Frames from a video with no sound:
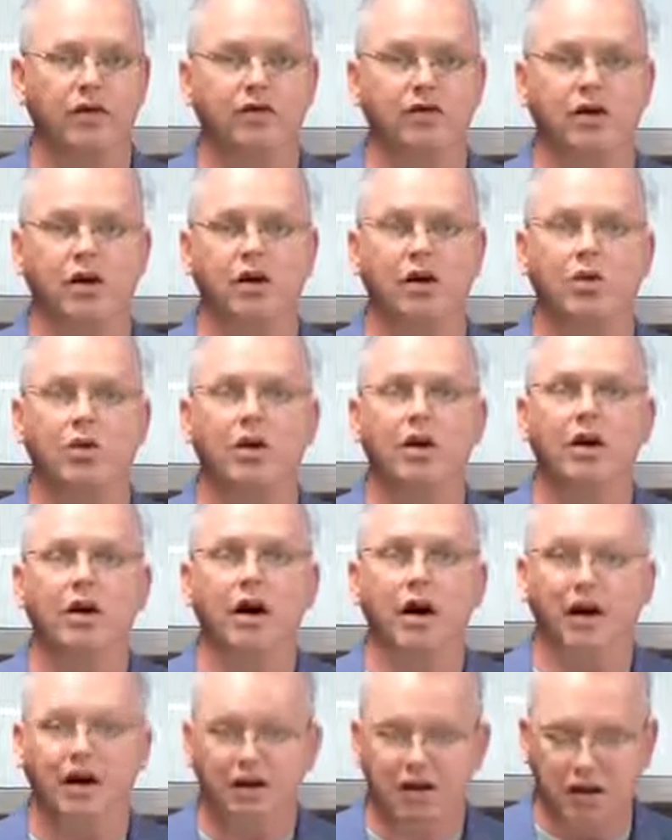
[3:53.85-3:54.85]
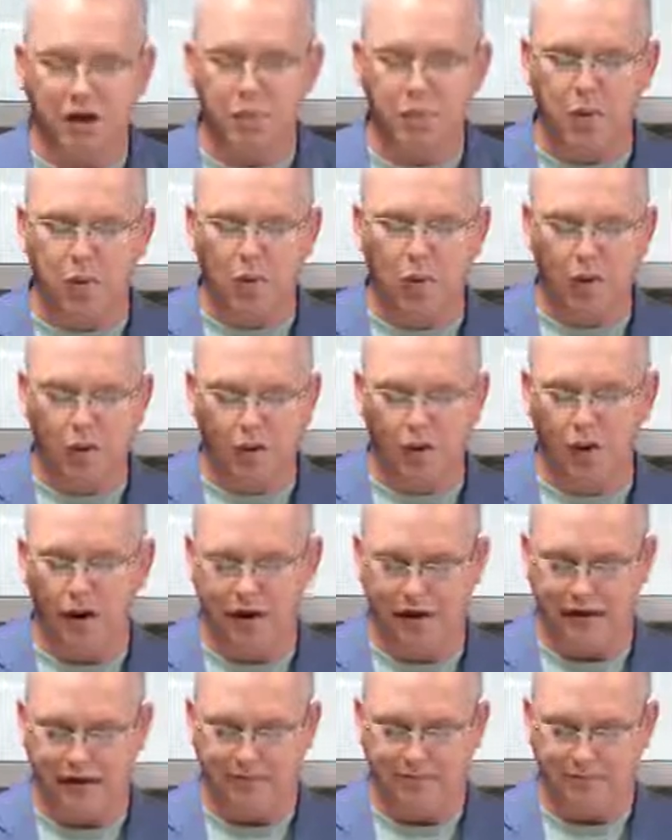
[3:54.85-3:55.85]
So uh, keep on
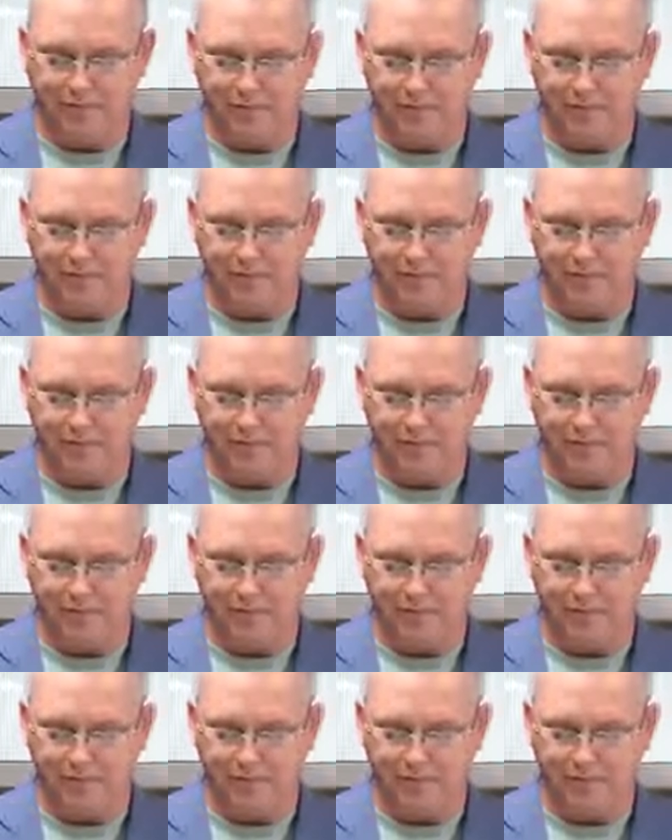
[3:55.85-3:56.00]
praying.